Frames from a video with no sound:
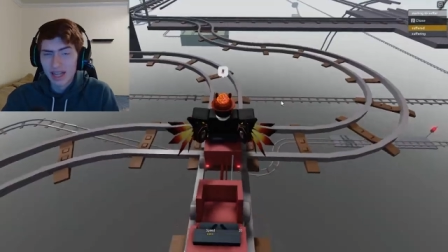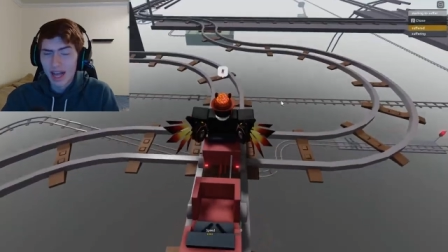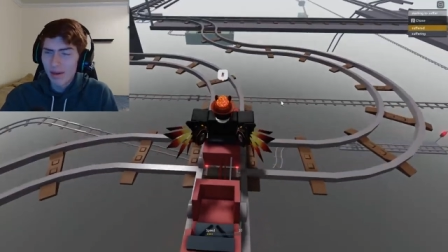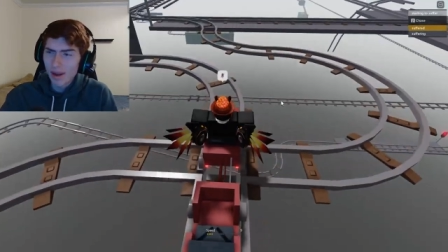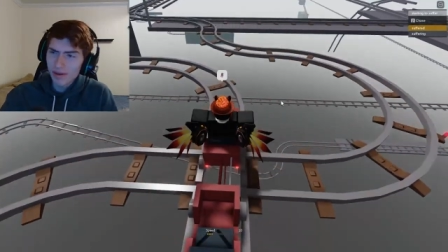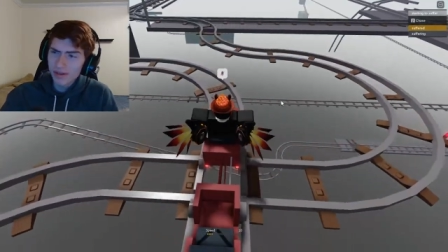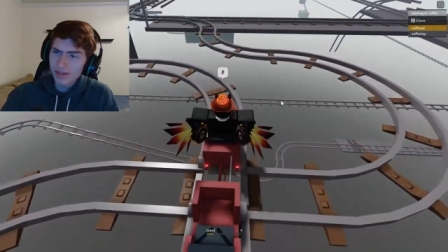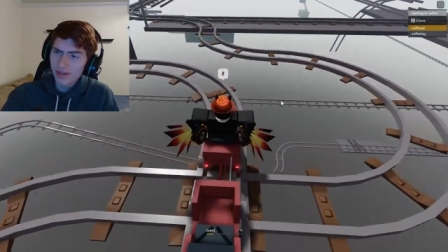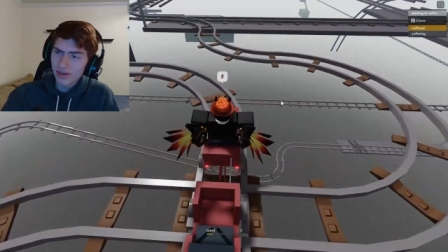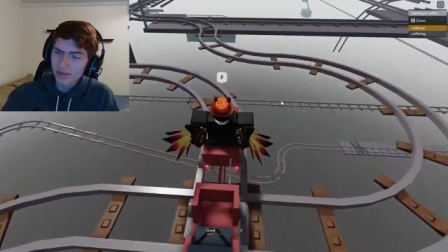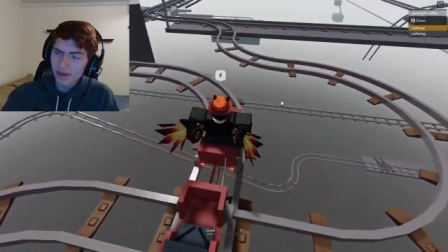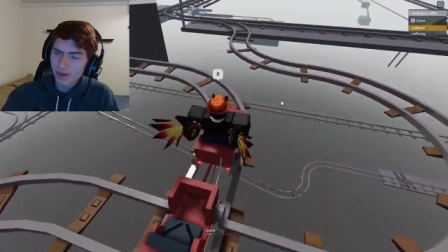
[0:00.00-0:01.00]
I don't
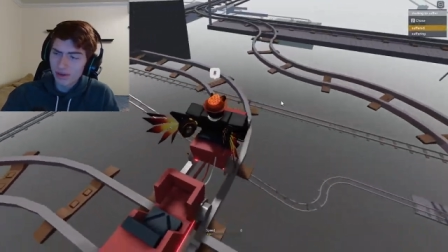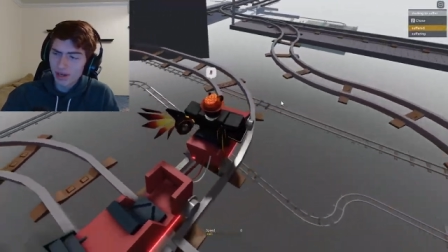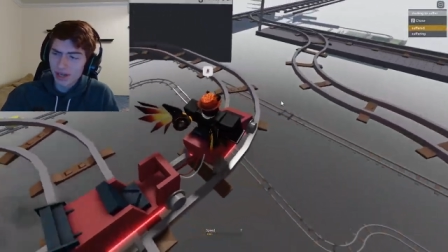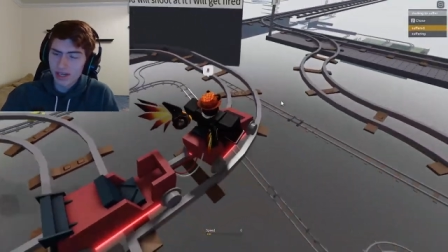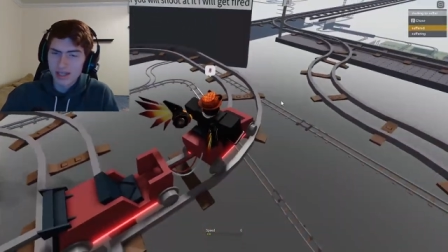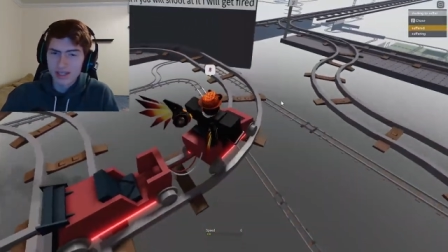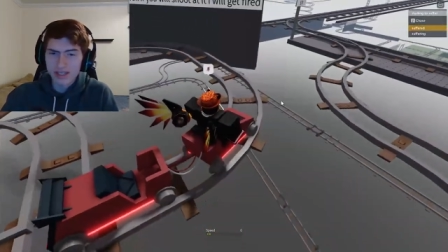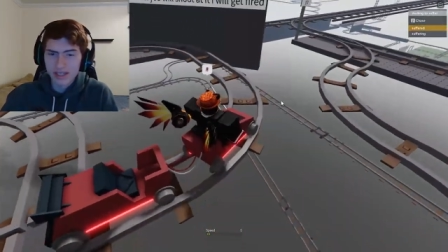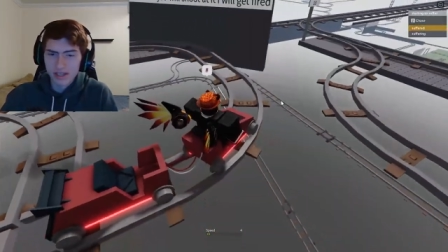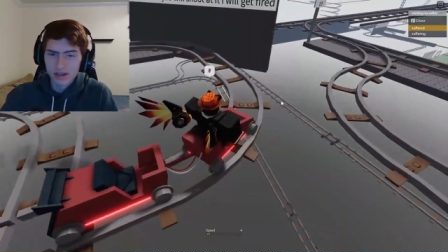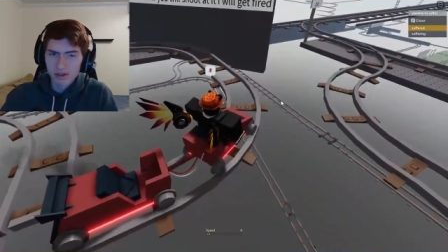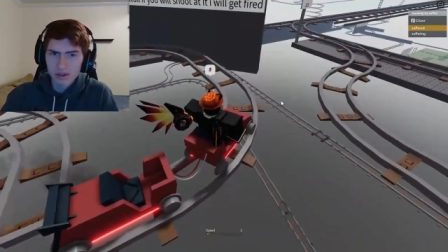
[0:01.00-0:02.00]
know if I want to
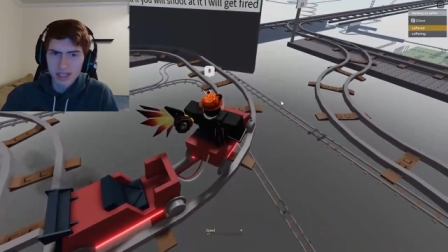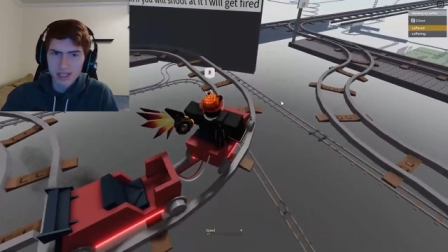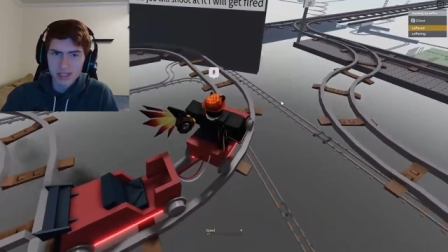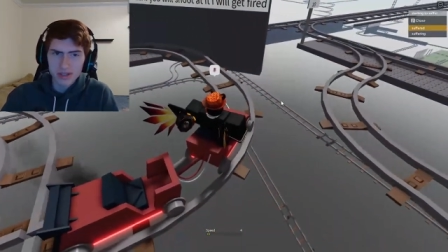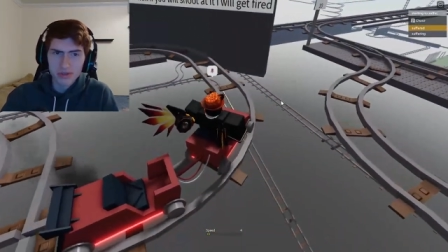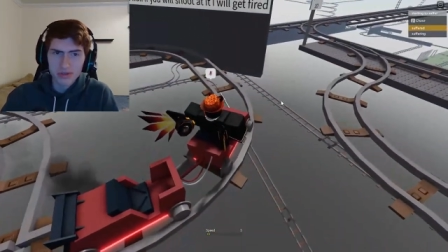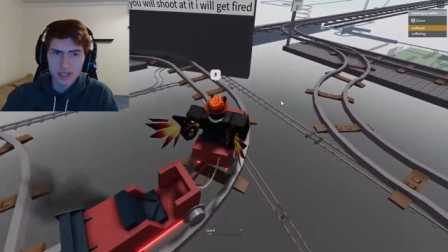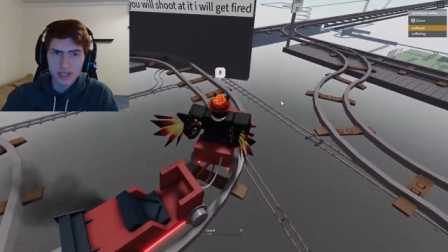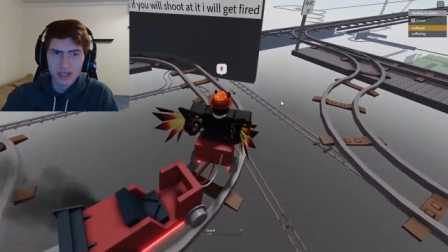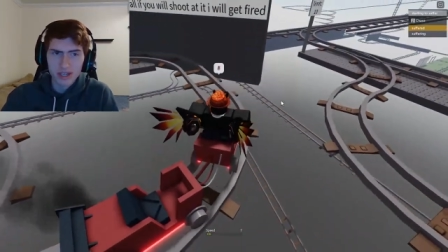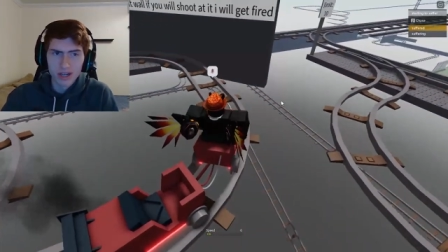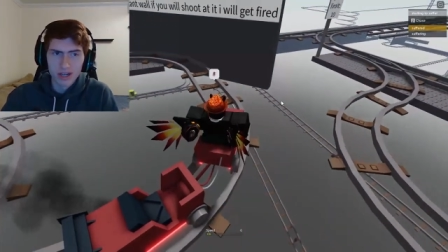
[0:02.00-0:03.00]
risk losing
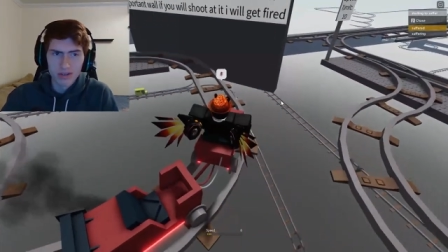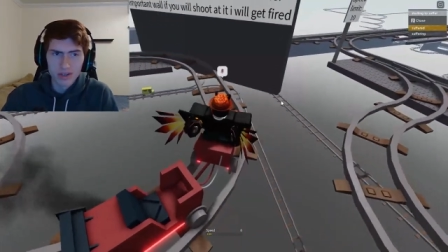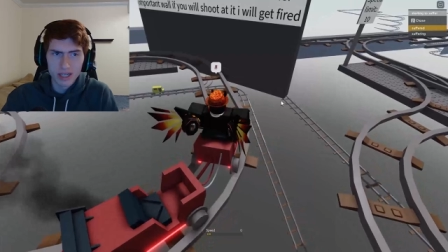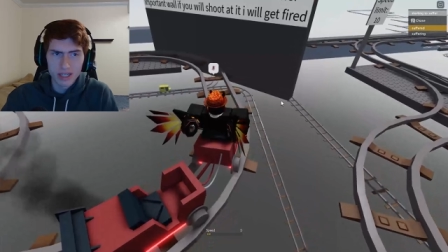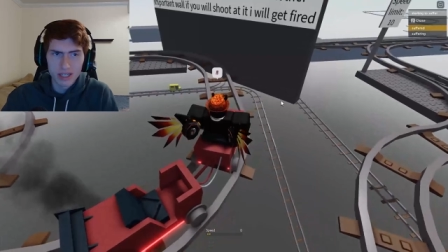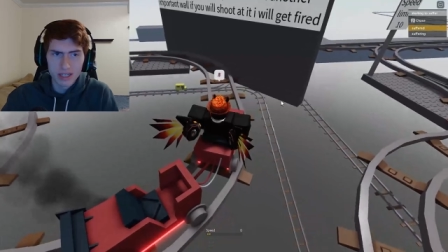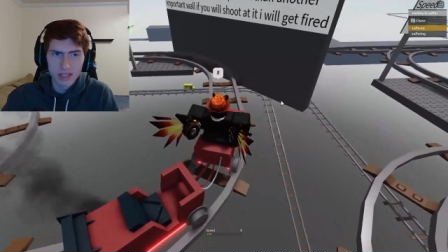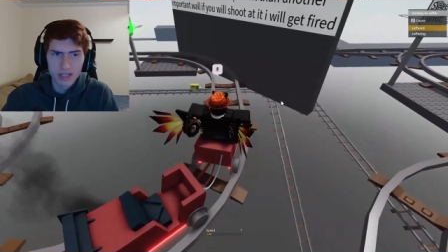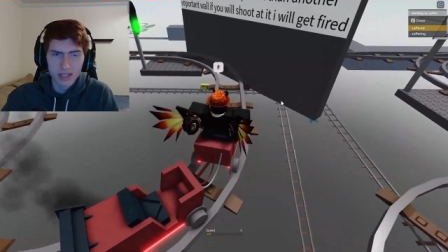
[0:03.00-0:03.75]
it all right here.